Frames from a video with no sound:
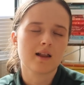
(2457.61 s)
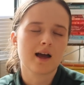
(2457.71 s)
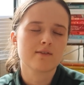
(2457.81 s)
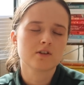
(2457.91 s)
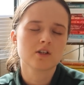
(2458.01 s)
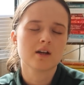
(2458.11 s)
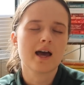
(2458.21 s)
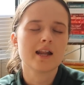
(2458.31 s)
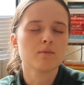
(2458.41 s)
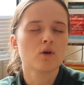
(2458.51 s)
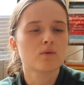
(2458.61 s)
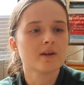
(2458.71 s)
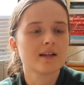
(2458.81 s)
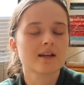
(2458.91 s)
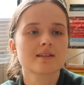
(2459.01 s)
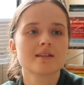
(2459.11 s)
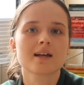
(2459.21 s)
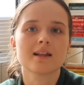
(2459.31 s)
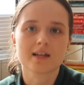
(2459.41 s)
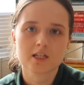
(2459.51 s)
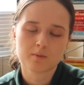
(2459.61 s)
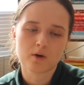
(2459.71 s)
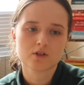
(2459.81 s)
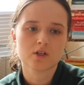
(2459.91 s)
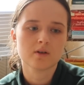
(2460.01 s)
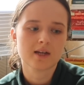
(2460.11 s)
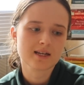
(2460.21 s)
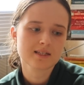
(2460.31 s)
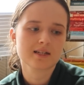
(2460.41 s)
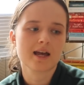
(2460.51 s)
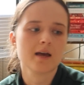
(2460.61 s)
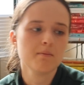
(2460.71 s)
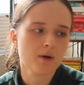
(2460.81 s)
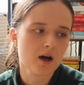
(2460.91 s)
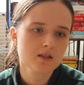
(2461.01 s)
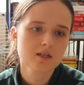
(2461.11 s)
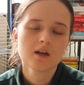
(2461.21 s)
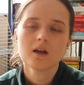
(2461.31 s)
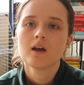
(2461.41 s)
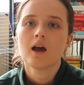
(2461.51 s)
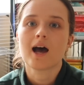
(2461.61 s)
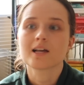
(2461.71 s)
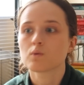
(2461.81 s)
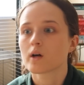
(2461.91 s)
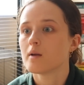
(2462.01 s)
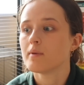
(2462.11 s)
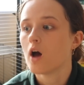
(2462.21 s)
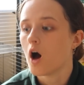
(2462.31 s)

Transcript: I haven't done any more reading since I last spoke to you yesterday, but as we're going to be